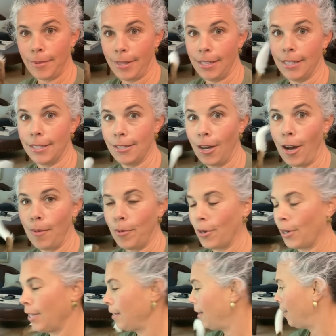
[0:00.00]
with this all
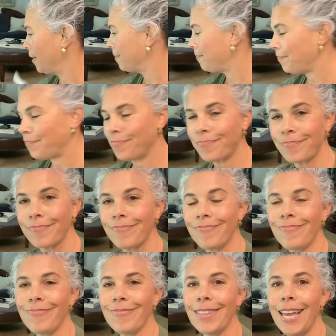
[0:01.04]
morning long.
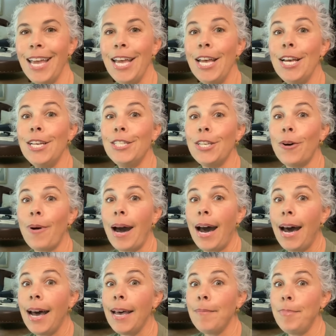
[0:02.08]
So
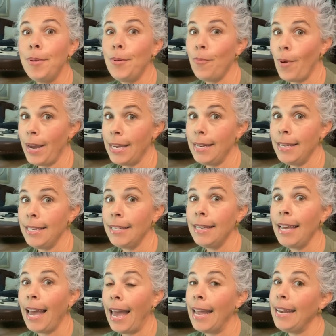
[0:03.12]
I have been
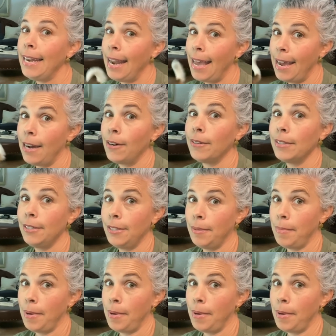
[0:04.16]
waiting, and now is the